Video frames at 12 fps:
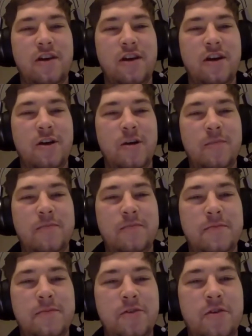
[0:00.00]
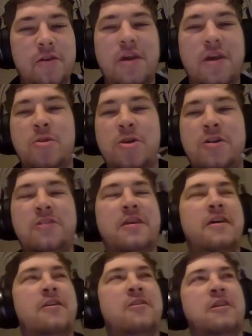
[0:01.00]
Um, do you want to elaborate on
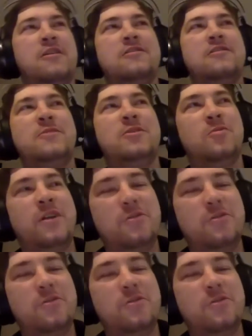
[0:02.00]
that, on that a little bit? Why do